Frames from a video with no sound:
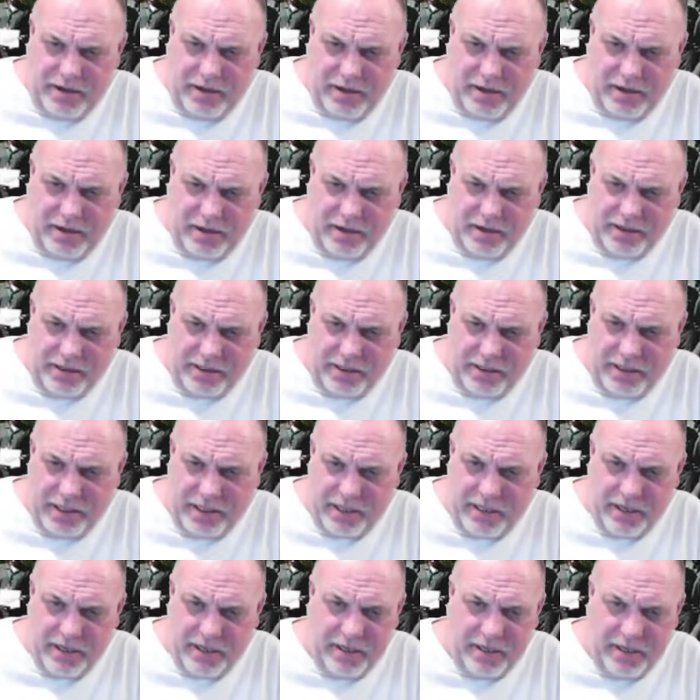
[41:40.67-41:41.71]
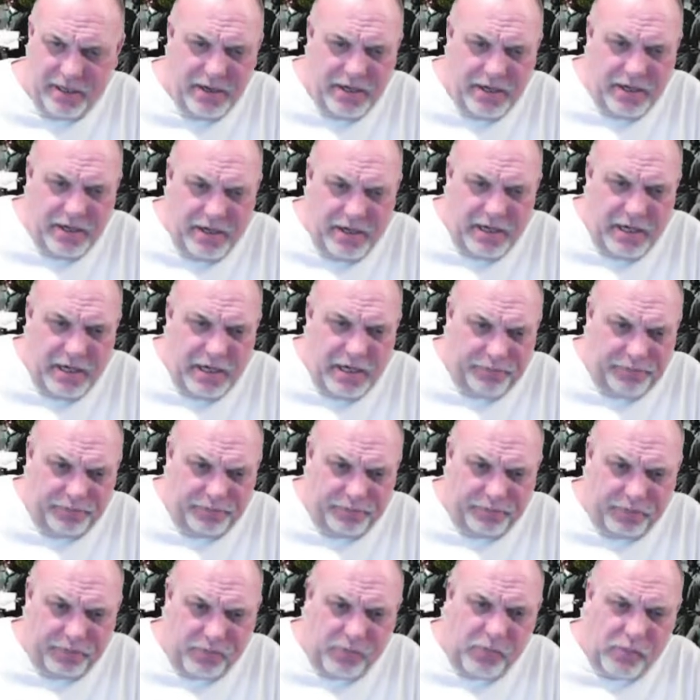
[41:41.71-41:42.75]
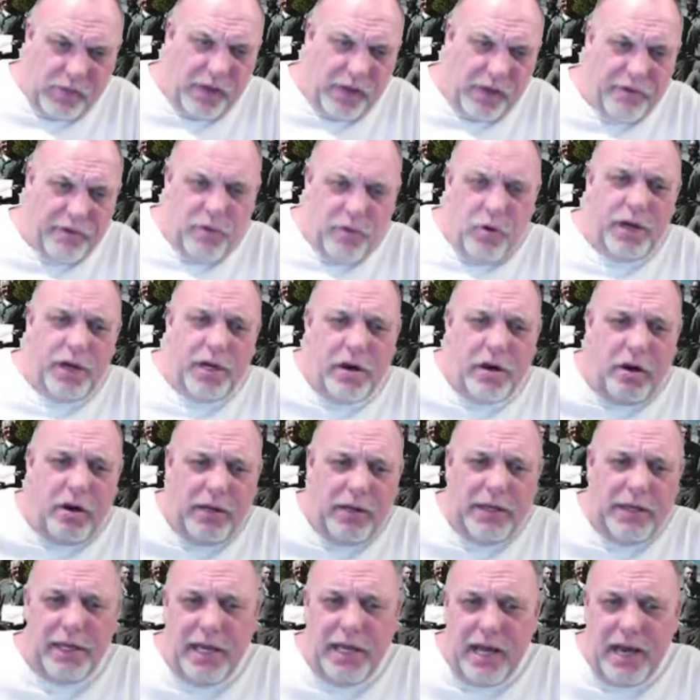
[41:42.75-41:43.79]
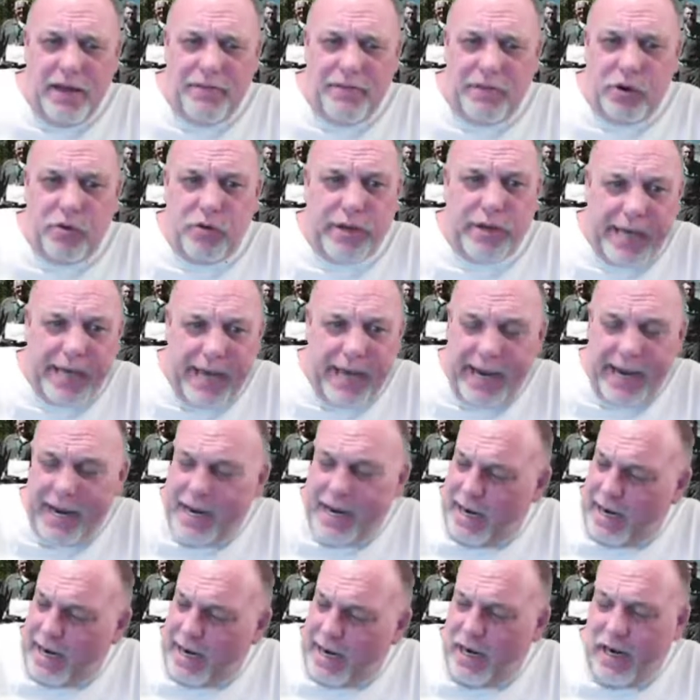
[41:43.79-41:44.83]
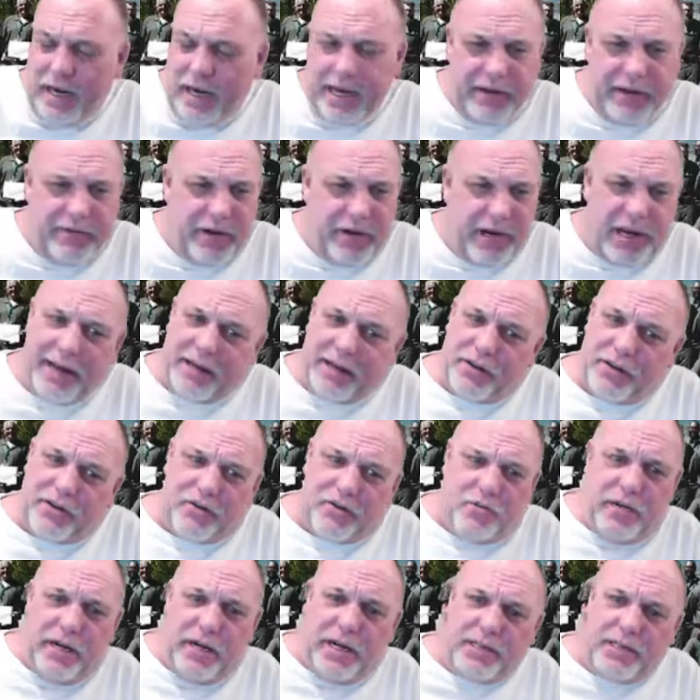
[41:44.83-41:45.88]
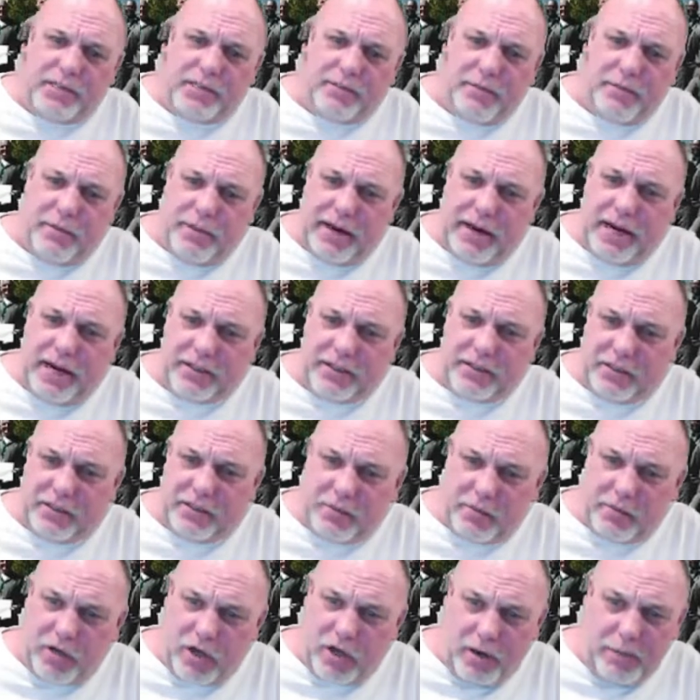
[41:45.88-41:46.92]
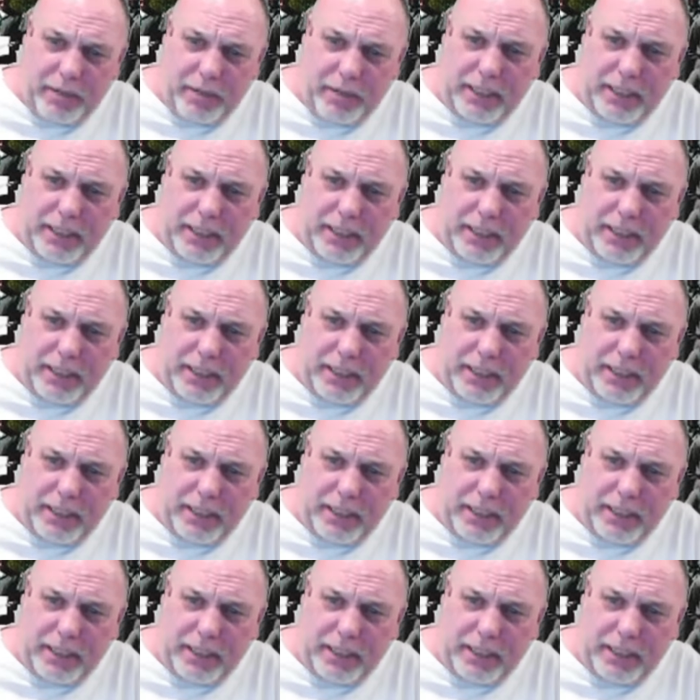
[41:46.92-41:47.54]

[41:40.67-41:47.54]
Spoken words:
Let's see. If you want to call in live, you can. I'll give it like 2 minutes, maybe answer some comments.